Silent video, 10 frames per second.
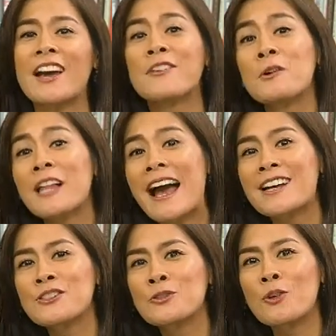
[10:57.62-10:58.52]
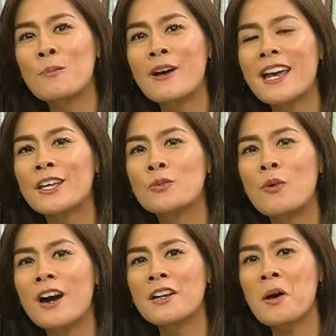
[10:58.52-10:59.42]
I will ask Norma and
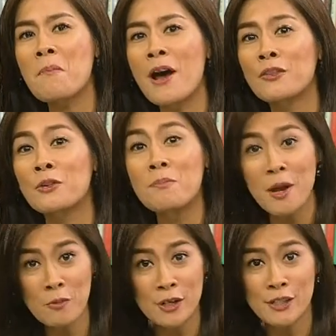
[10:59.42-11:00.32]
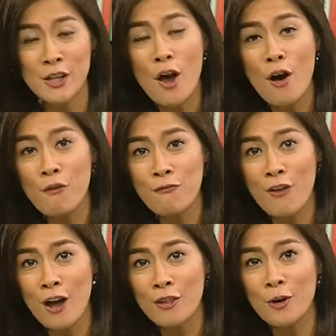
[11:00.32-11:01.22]
Juan about their memories of
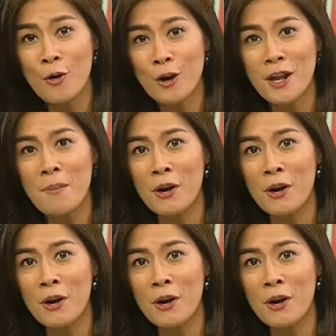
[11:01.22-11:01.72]
Father Jorge